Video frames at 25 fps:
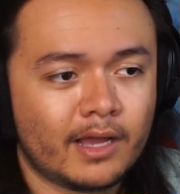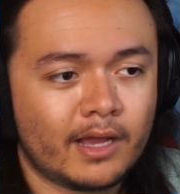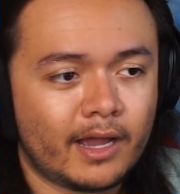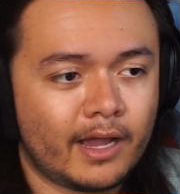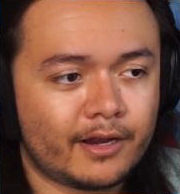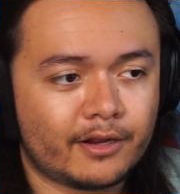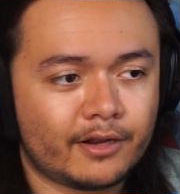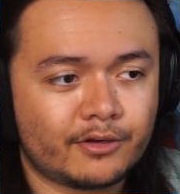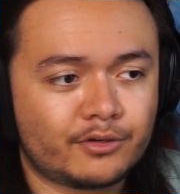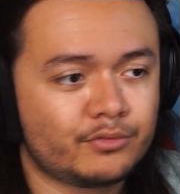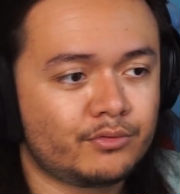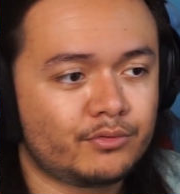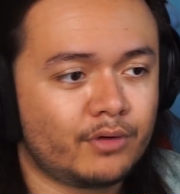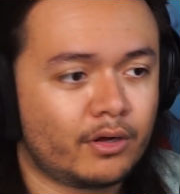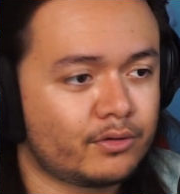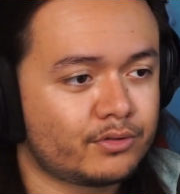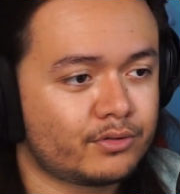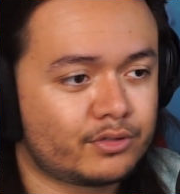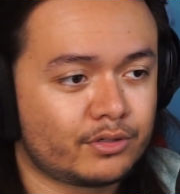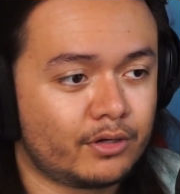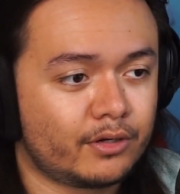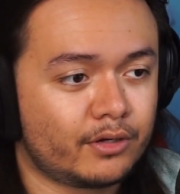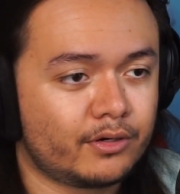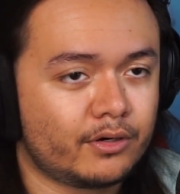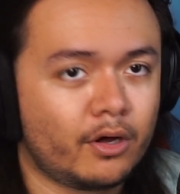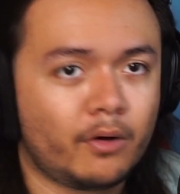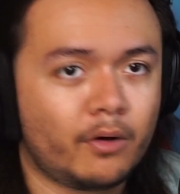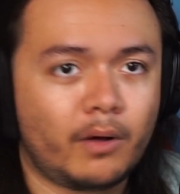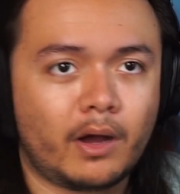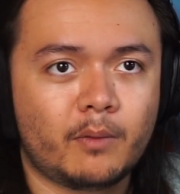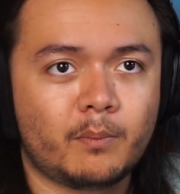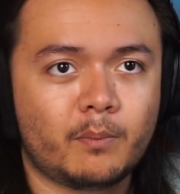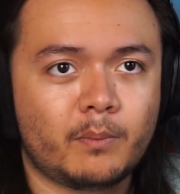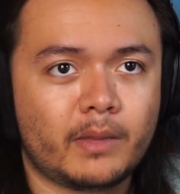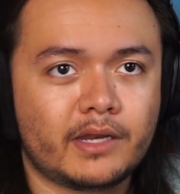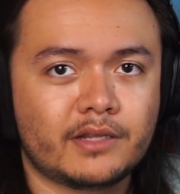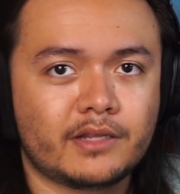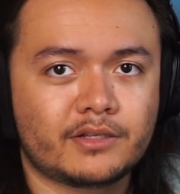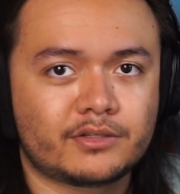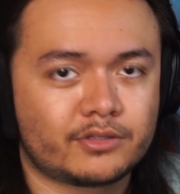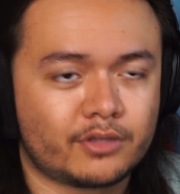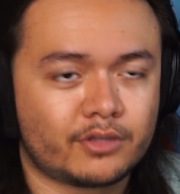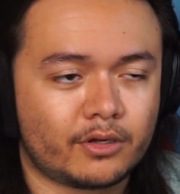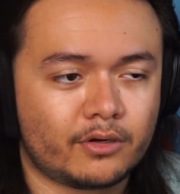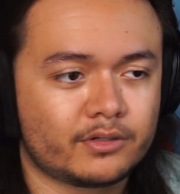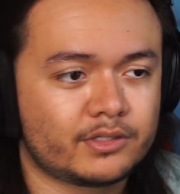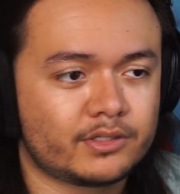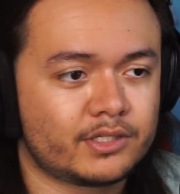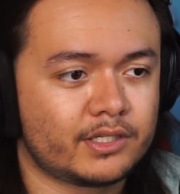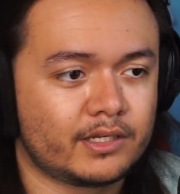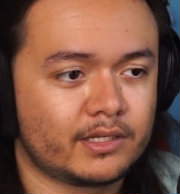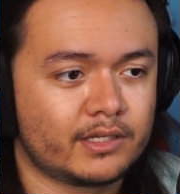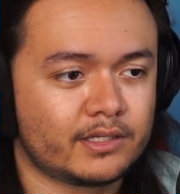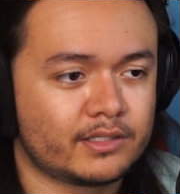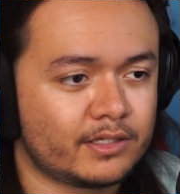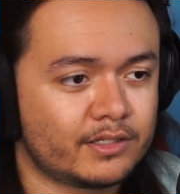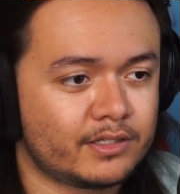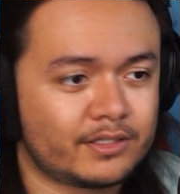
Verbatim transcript: And I do also not know how many songs it is.